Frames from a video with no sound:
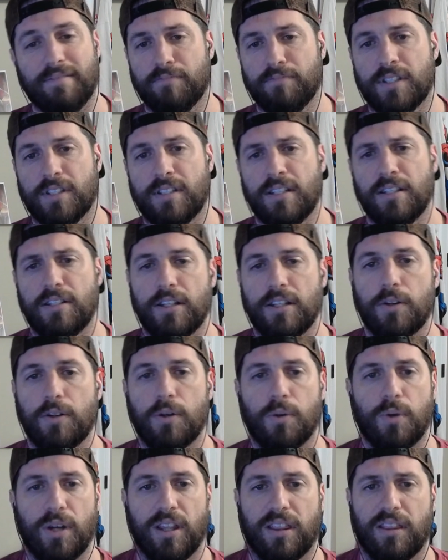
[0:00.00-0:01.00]
to
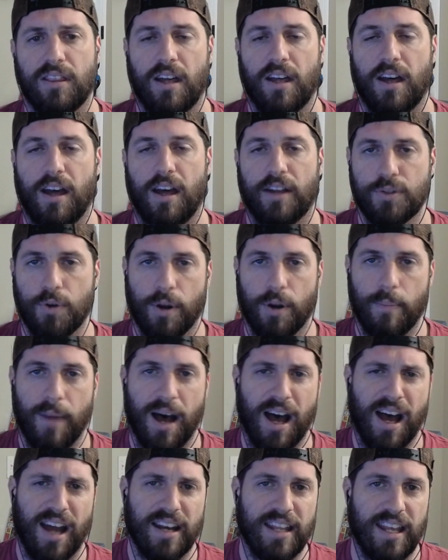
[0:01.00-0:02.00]
deal with
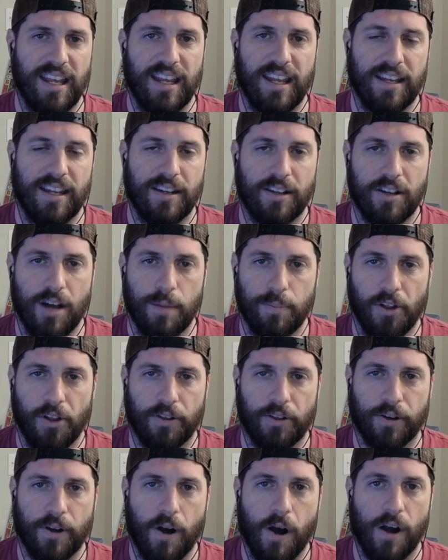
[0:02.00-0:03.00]
Tormod and a couple
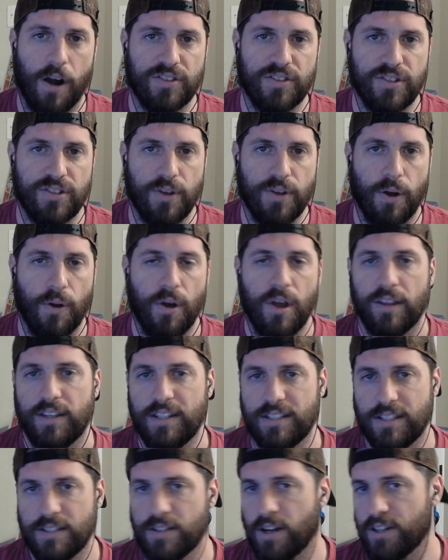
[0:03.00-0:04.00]
other cards. So
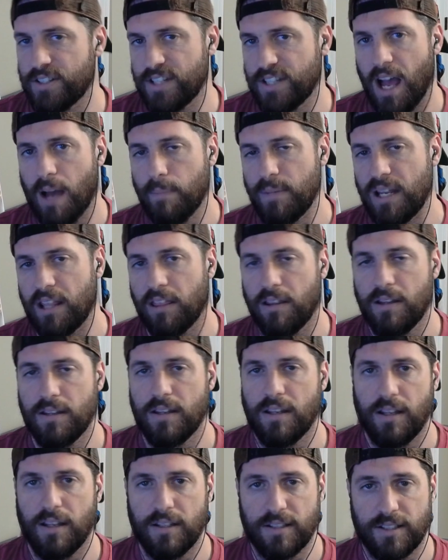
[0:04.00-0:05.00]
this is our zombie
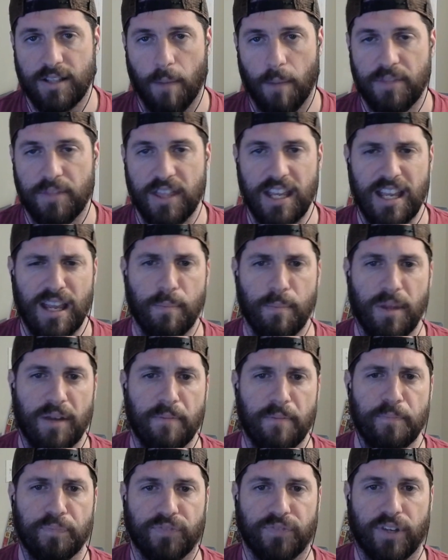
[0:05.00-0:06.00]
sub-theme,
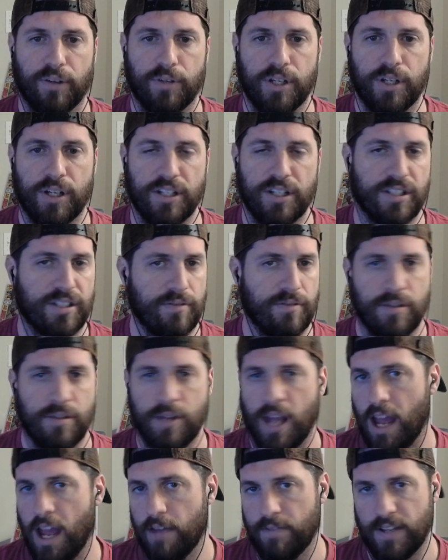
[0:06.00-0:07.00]
and you can just
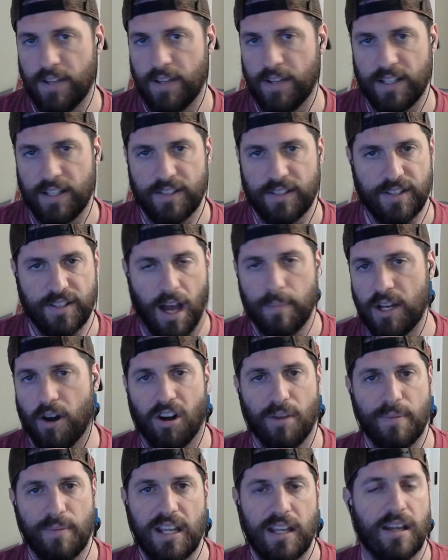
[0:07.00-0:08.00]
have a zombie
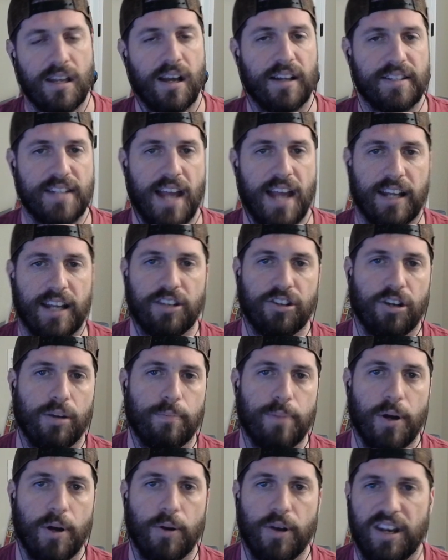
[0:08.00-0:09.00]
army attacking your
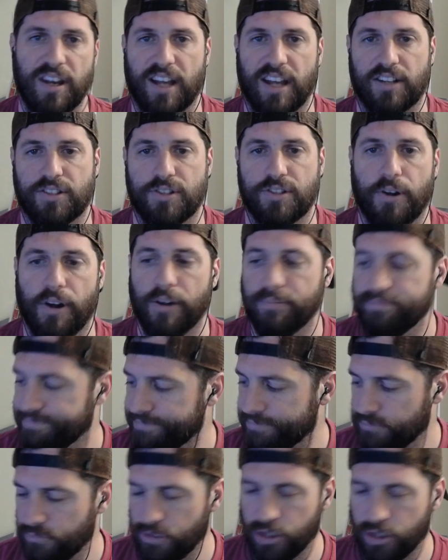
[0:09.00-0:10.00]
opponent next turn.
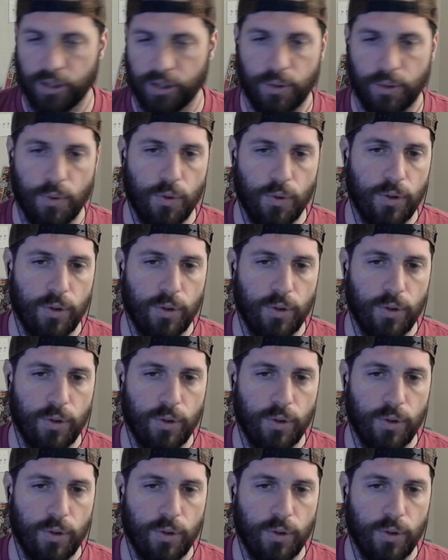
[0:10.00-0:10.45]
Really cool.